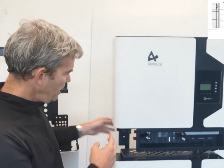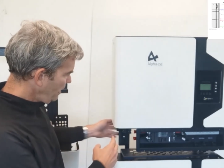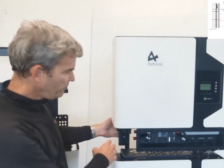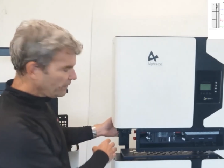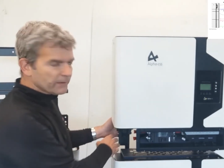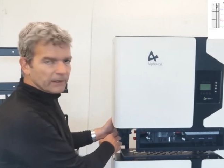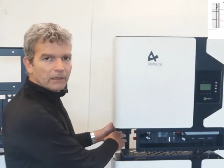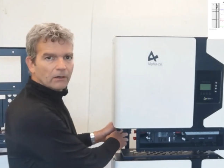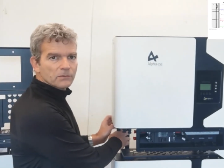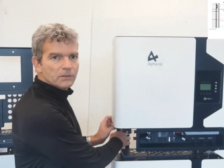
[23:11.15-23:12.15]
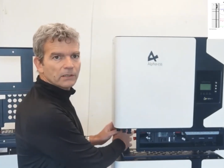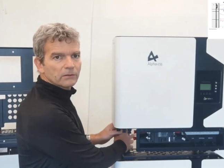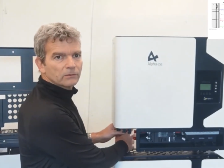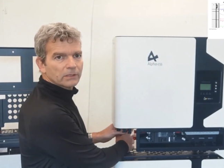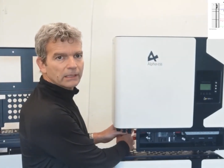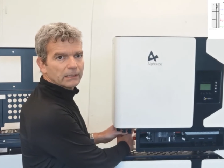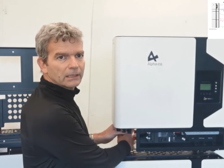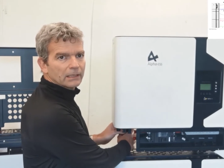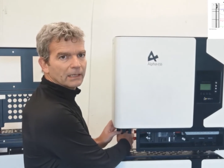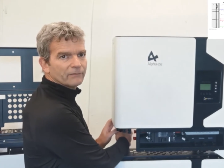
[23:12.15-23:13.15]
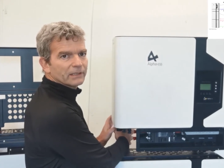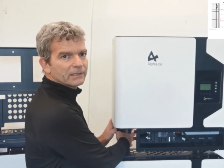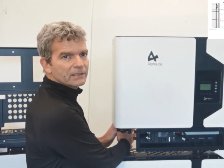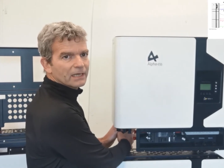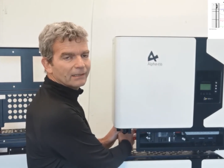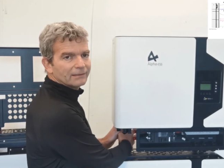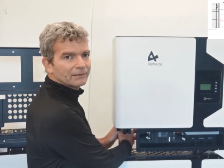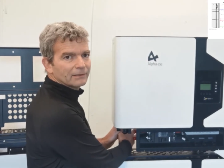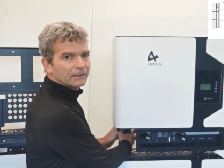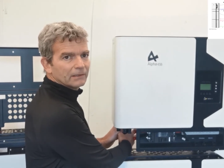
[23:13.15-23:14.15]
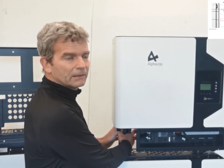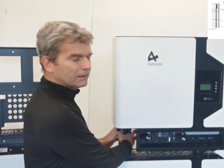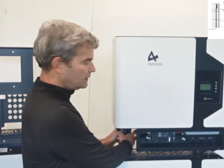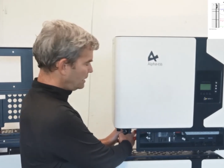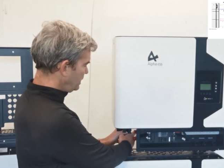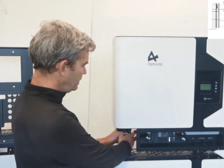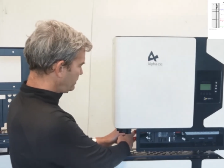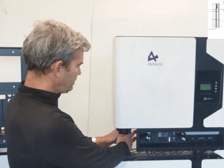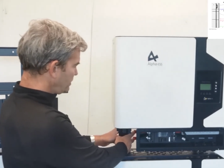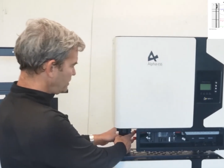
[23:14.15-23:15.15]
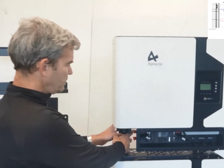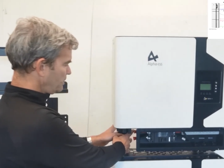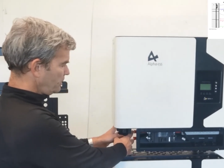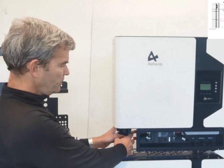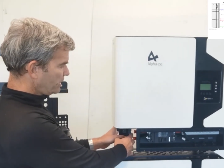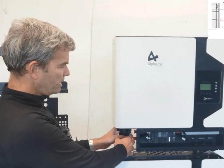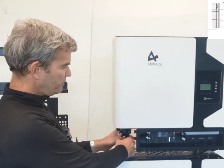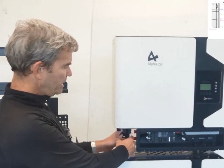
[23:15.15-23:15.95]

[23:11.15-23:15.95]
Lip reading: Everything goes here to the left-hand side, and you can